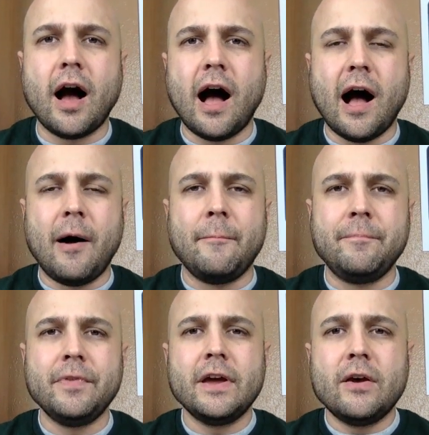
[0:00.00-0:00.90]

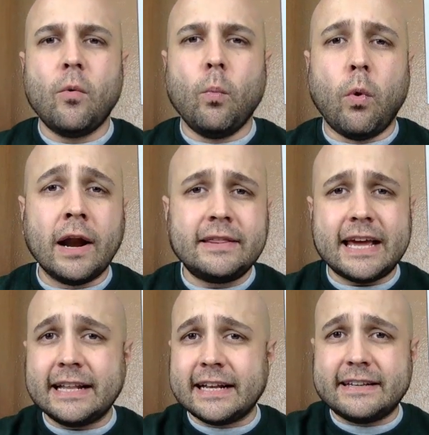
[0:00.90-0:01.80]
Um, One
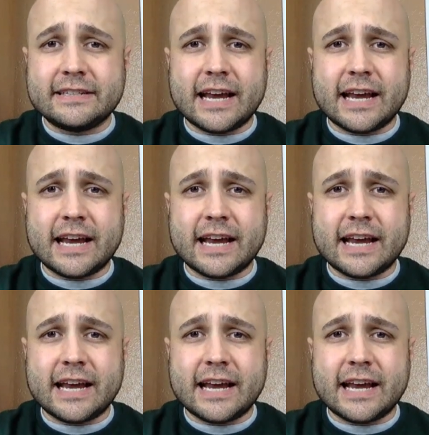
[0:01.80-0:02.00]
thing that this